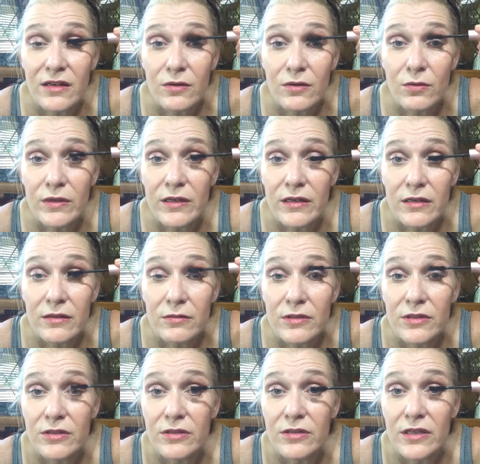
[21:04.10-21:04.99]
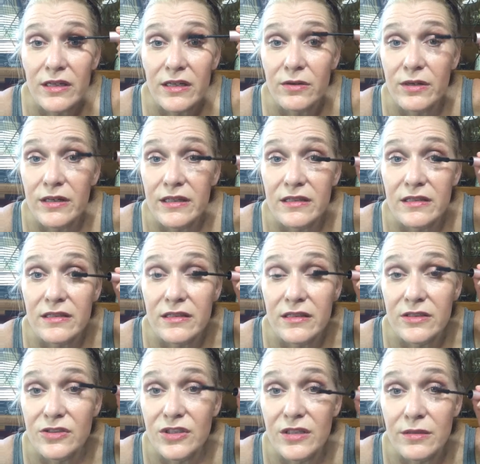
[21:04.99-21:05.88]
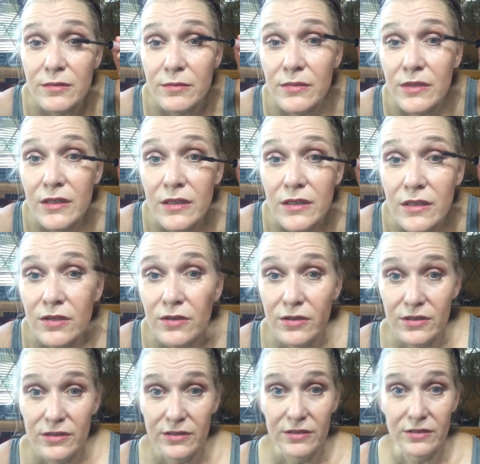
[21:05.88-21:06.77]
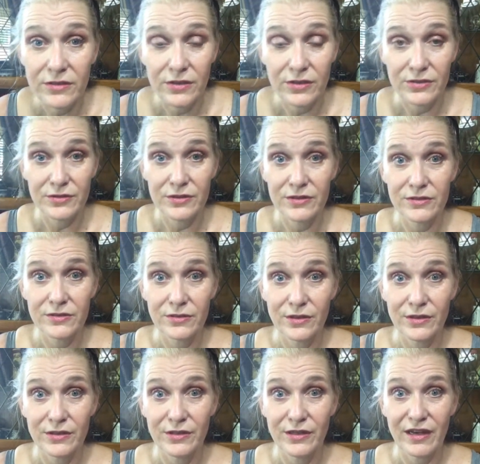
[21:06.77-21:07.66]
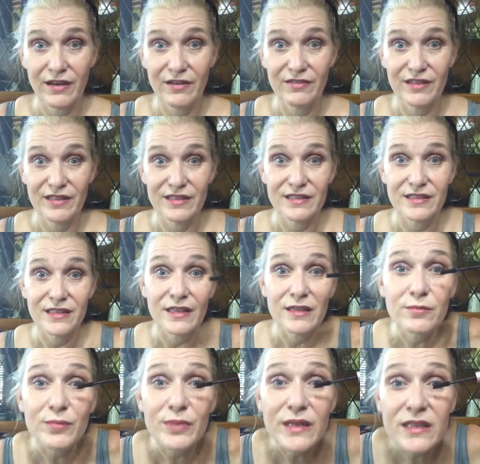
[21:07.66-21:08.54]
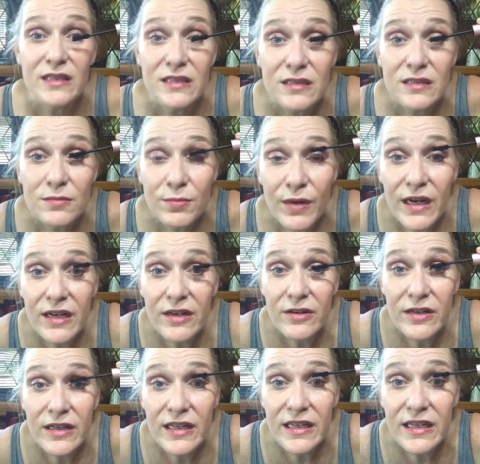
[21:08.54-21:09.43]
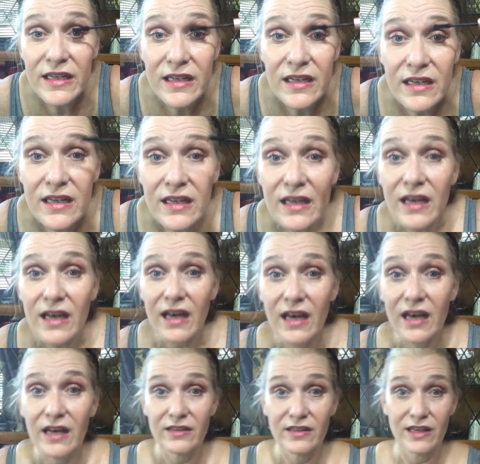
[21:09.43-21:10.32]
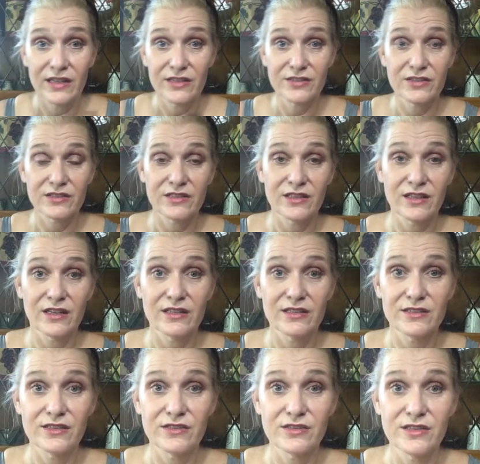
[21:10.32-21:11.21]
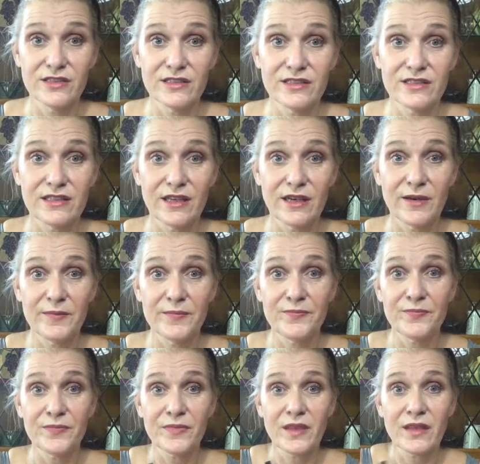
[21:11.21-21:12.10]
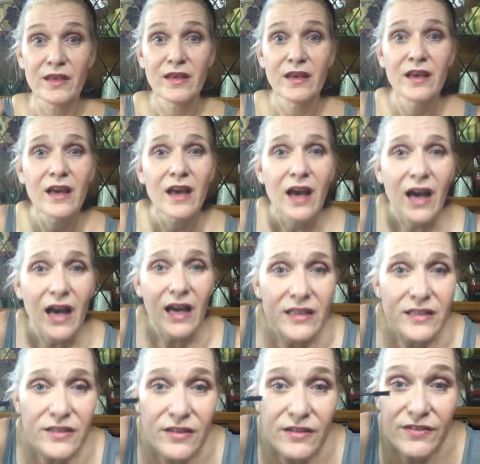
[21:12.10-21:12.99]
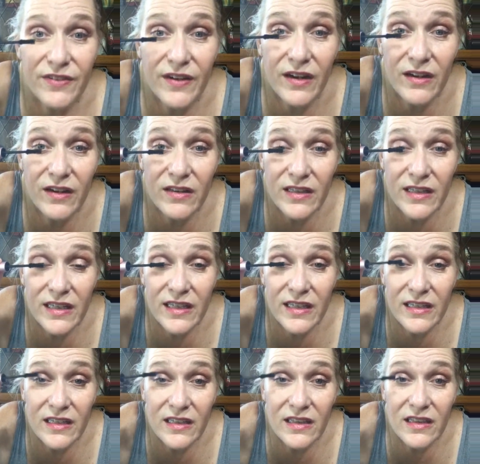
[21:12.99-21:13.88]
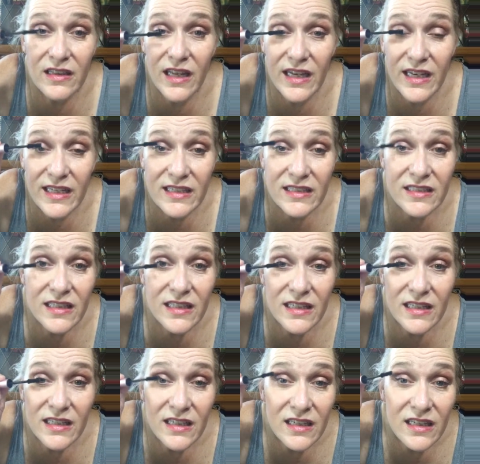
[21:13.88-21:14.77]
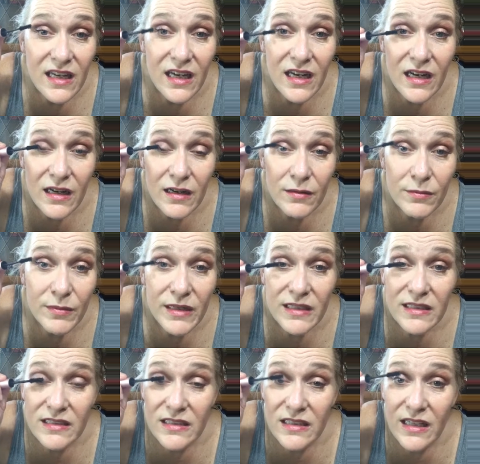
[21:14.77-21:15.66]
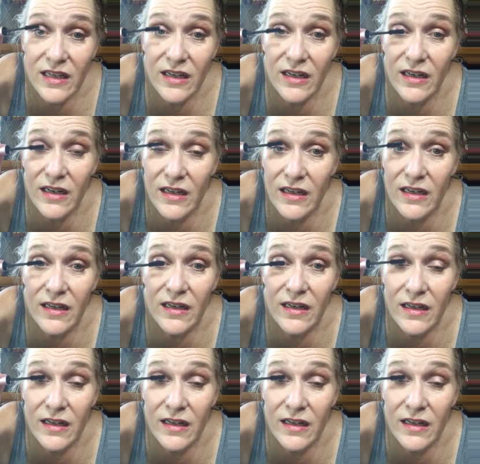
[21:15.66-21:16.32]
look weird when you're like going to the gym or to the grocery store and you have these like big spidery lashes on. So just I do a fairly light mascara.